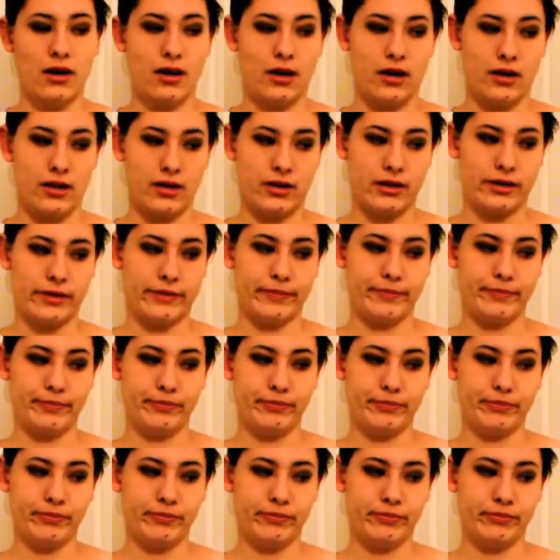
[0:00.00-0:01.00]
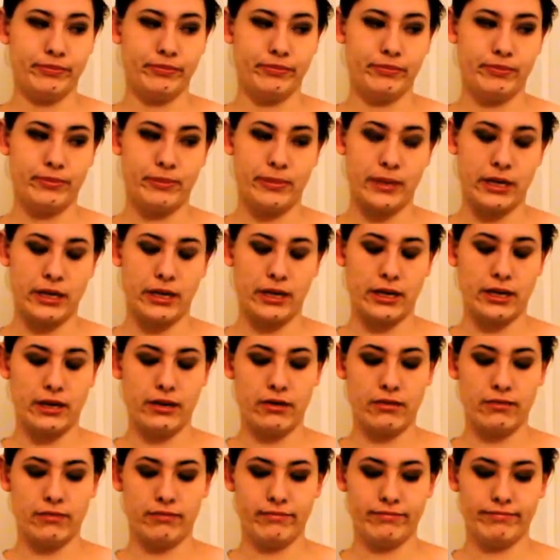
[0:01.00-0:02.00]
But
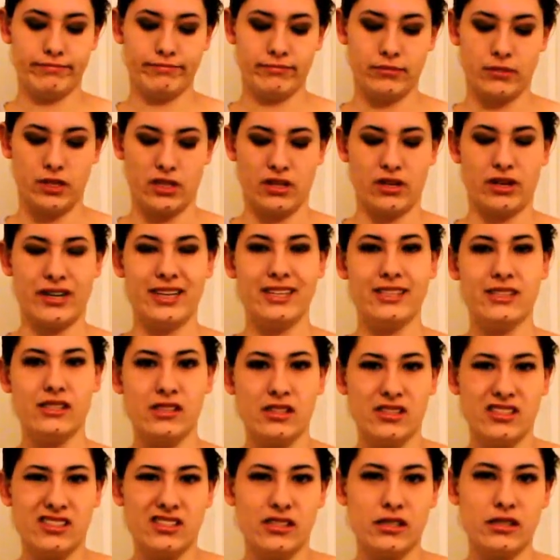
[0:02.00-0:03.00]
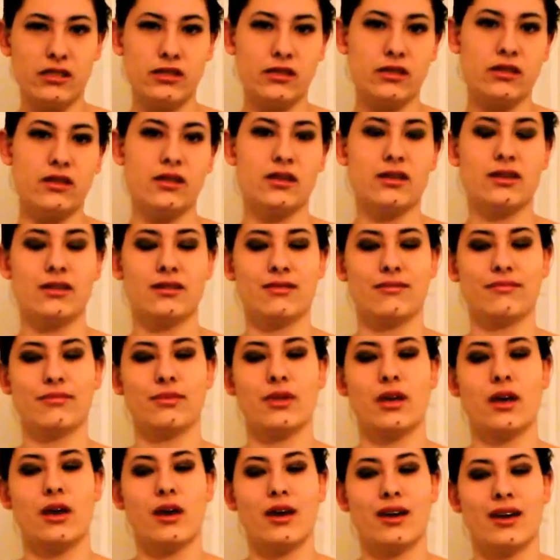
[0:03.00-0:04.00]
you know, it's just
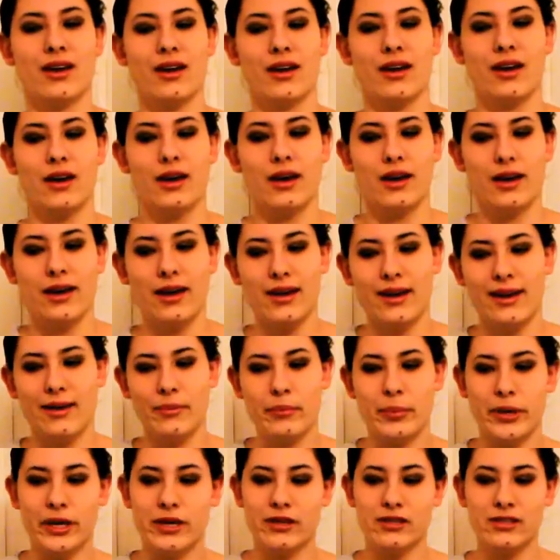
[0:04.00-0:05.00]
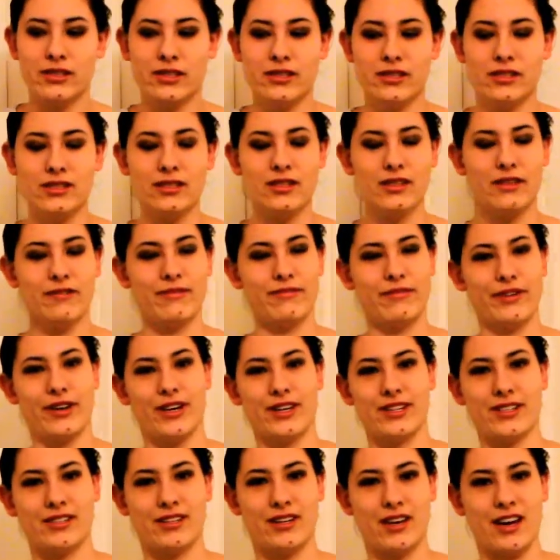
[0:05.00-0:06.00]
because this isn't the
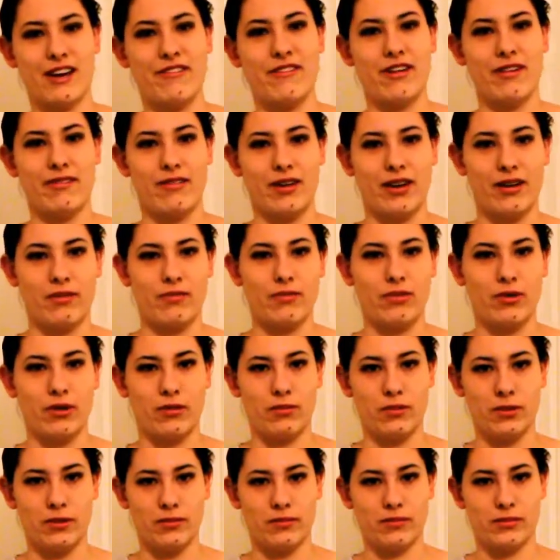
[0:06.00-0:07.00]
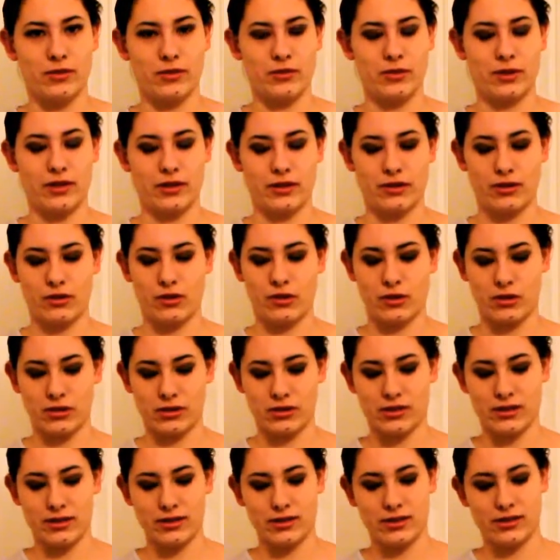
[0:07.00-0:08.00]
first time I've had problems with
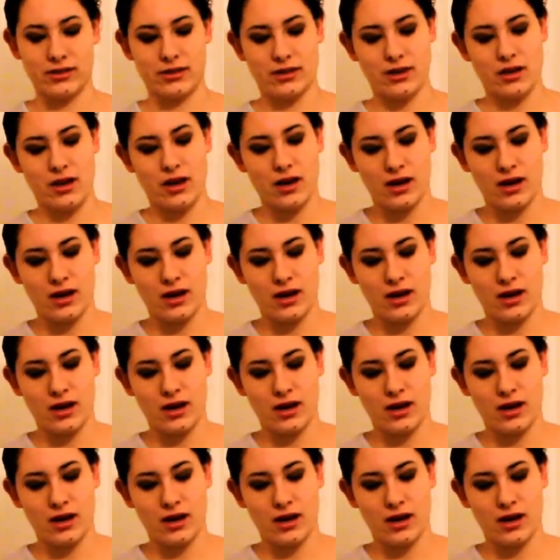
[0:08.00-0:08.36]
corsets.